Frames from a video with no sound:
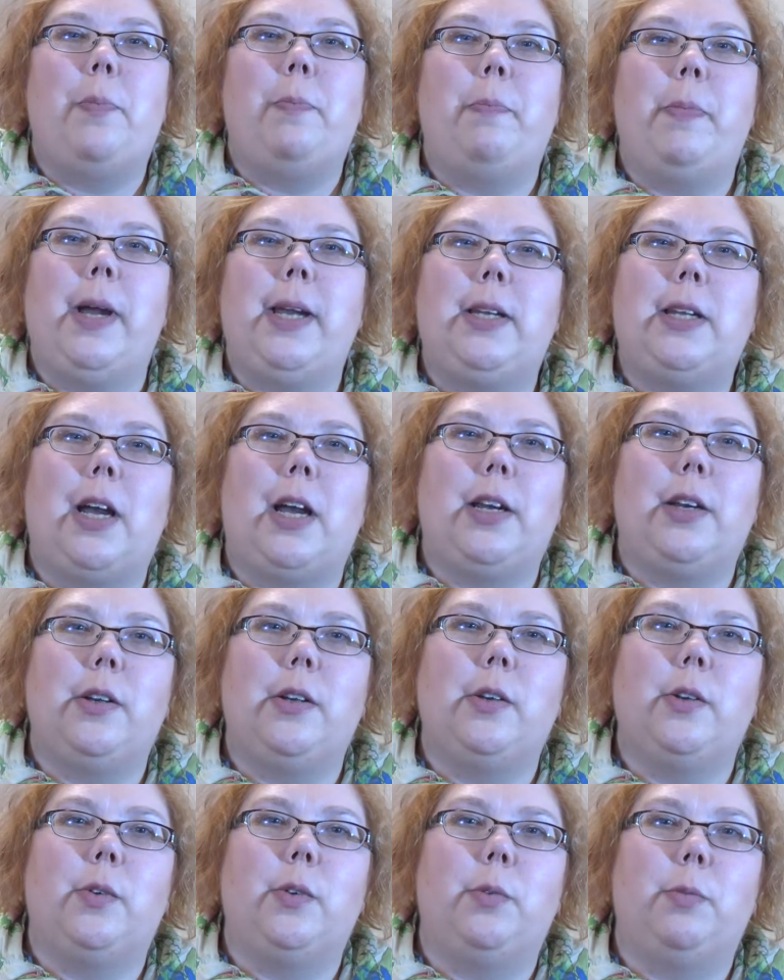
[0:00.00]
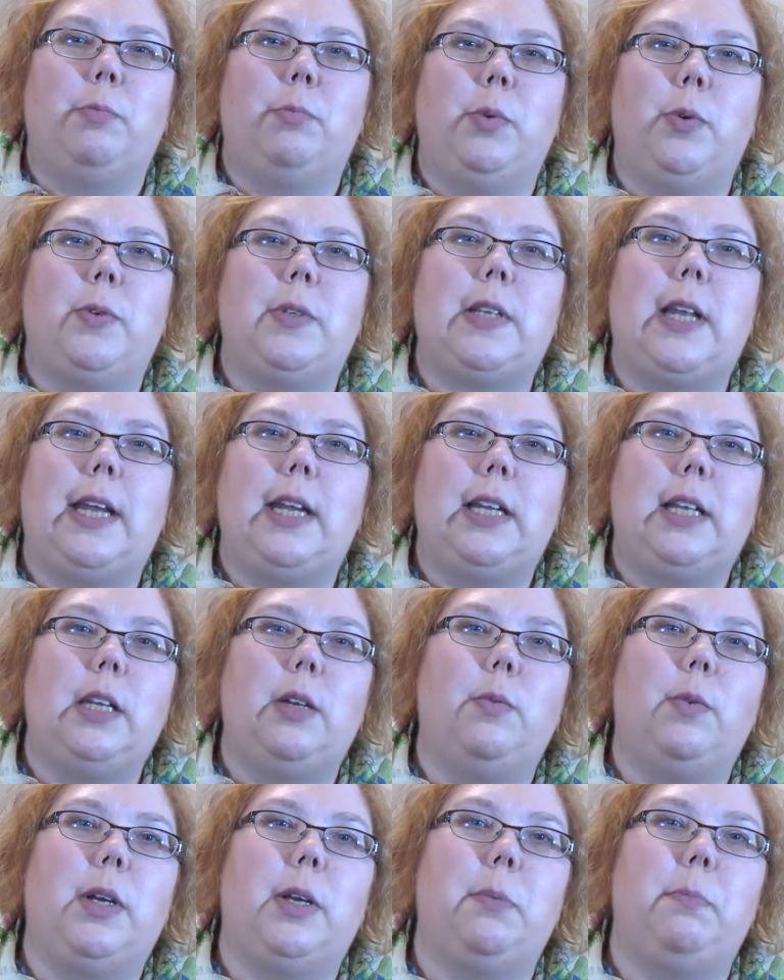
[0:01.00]
My daughter most likely
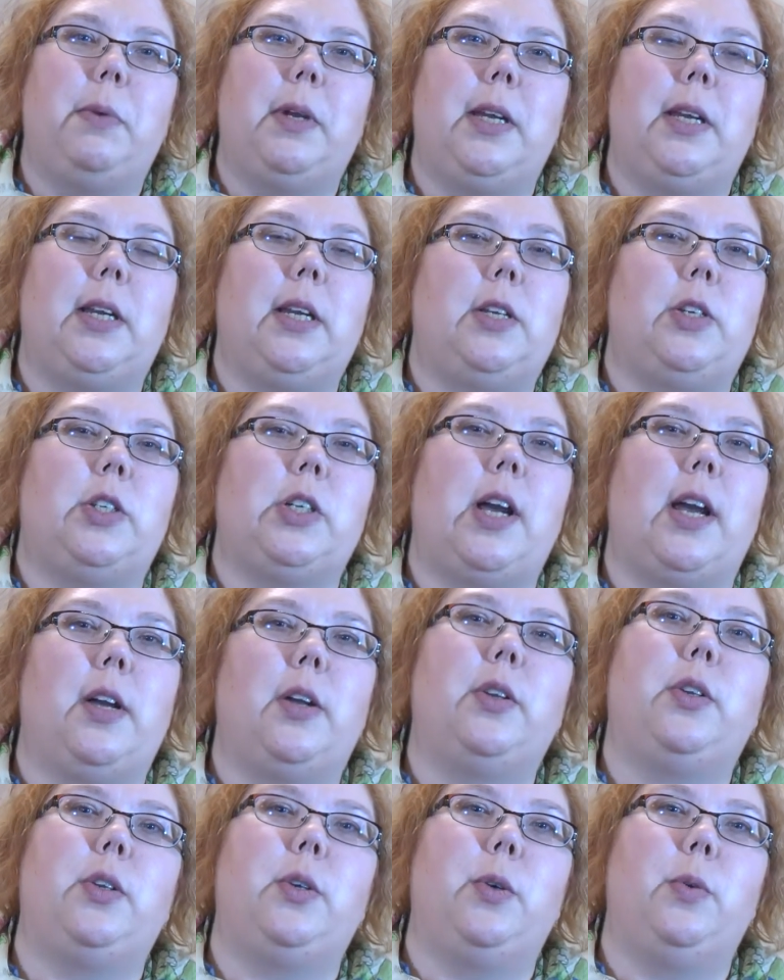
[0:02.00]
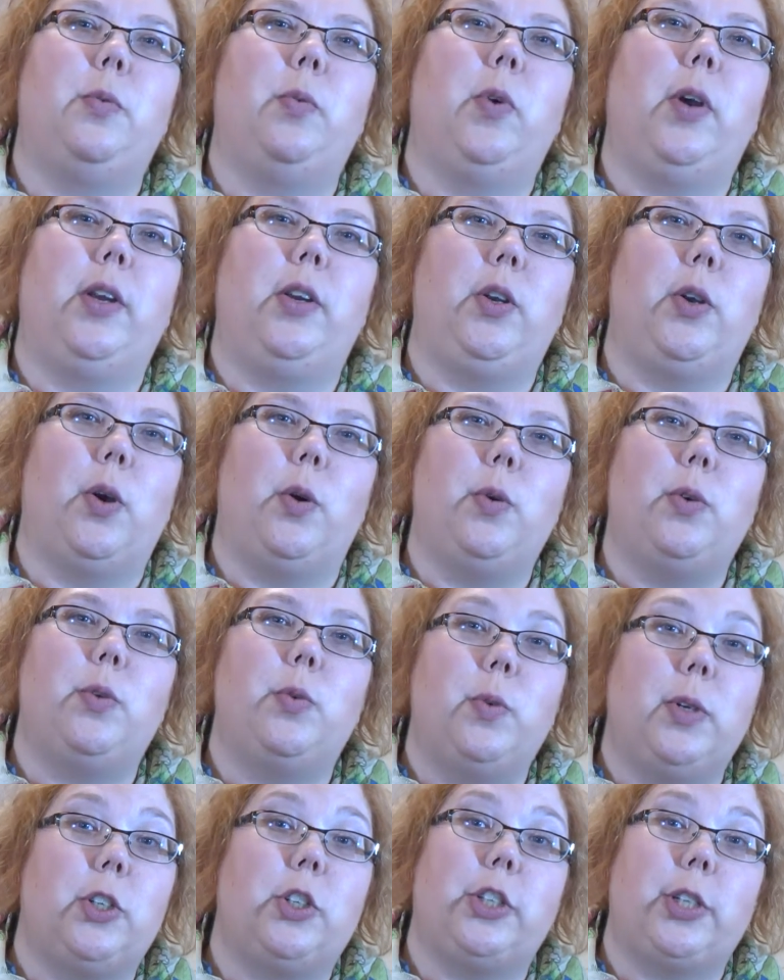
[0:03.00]
would have been a child who would go
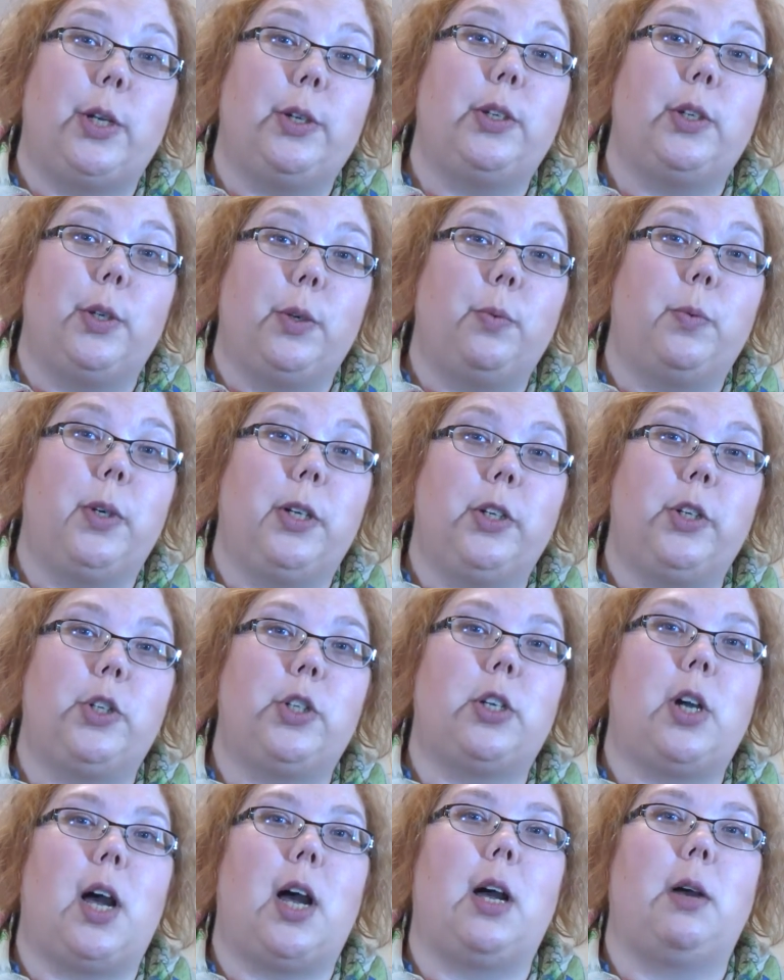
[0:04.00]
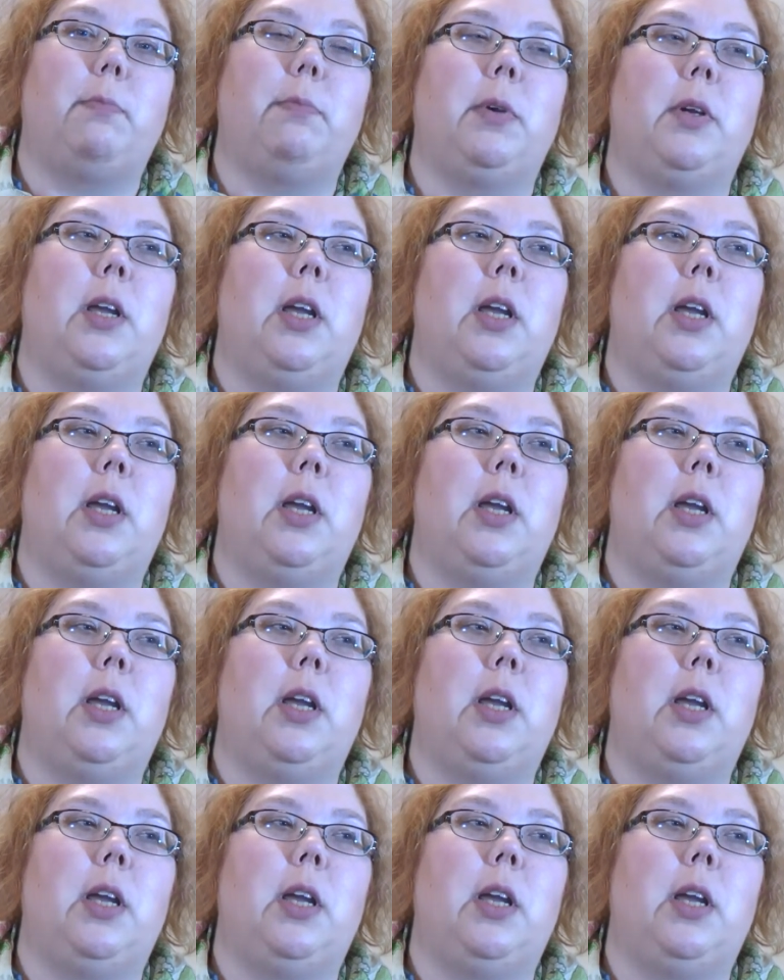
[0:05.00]
to a sheltered workshop